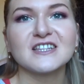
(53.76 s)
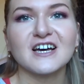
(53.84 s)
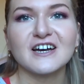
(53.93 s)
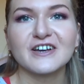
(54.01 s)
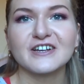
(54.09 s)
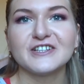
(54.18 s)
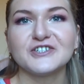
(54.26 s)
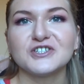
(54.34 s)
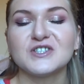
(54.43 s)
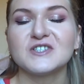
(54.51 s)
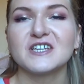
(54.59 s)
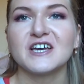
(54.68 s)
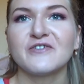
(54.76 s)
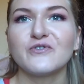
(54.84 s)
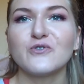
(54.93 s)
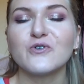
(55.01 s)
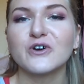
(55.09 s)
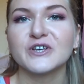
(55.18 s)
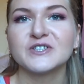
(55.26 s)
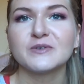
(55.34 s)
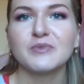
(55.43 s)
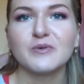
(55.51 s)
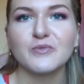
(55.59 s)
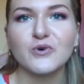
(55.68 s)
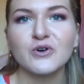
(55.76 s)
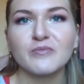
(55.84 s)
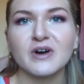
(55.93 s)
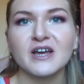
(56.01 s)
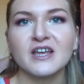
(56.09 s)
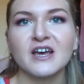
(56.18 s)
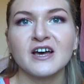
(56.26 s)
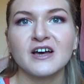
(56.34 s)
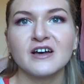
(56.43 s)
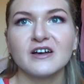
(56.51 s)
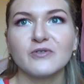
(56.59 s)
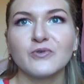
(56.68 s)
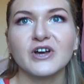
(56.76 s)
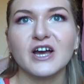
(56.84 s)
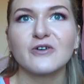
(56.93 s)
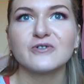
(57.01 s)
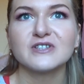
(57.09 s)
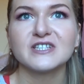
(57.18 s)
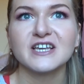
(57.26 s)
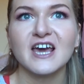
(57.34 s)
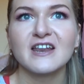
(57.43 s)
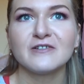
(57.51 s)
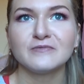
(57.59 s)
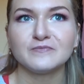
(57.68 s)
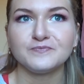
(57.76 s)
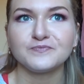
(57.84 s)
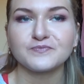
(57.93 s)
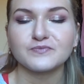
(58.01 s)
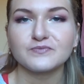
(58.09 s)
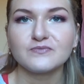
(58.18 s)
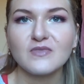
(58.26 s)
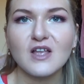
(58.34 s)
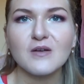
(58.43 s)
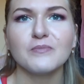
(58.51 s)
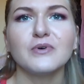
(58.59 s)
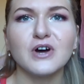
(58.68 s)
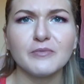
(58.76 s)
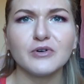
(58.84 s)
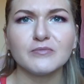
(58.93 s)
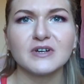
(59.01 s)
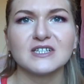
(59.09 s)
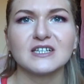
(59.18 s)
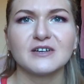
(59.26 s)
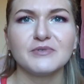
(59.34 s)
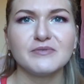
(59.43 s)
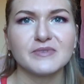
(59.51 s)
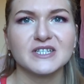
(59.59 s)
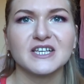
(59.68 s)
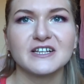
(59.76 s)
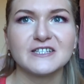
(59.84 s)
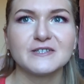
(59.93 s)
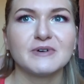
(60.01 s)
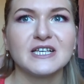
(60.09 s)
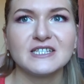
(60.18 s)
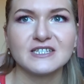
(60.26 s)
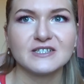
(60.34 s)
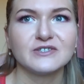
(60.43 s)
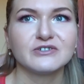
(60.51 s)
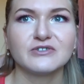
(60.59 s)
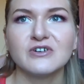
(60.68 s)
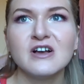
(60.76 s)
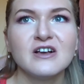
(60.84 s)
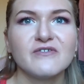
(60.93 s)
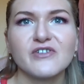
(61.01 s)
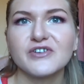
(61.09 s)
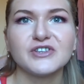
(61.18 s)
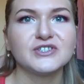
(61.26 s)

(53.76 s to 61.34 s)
that I can just focus a bit more on my workouts again. But I'm in my second semester, so very